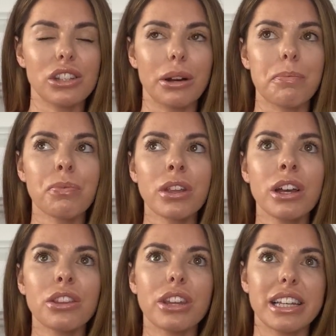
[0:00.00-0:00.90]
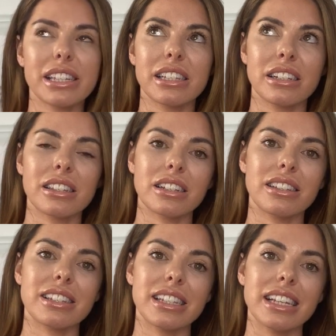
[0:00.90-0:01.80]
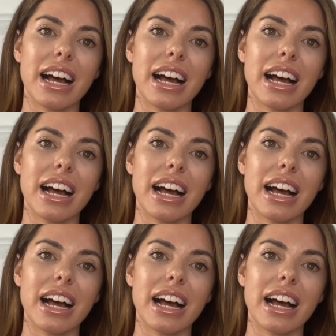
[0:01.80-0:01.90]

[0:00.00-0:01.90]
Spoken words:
So there is things to consider,